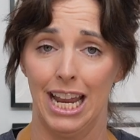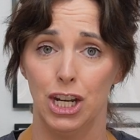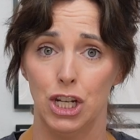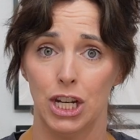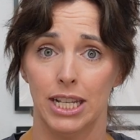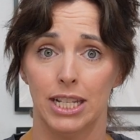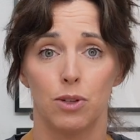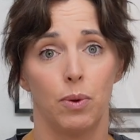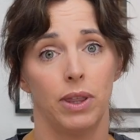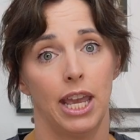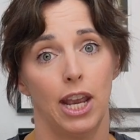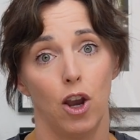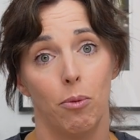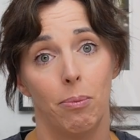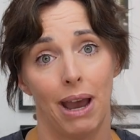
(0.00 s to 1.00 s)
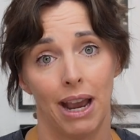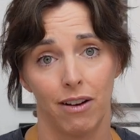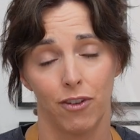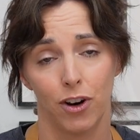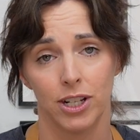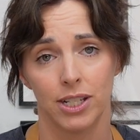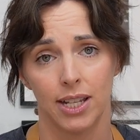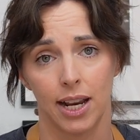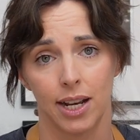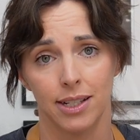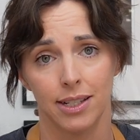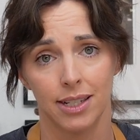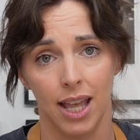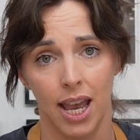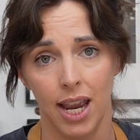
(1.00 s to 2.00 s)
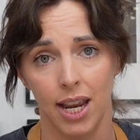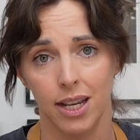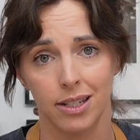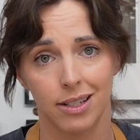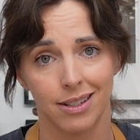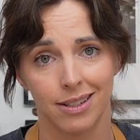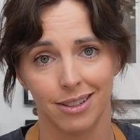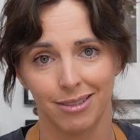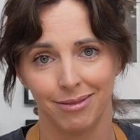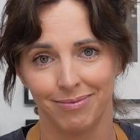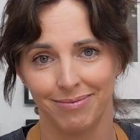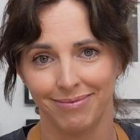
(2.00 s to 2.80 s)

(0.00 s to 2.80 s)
edges when they go back for a second slice.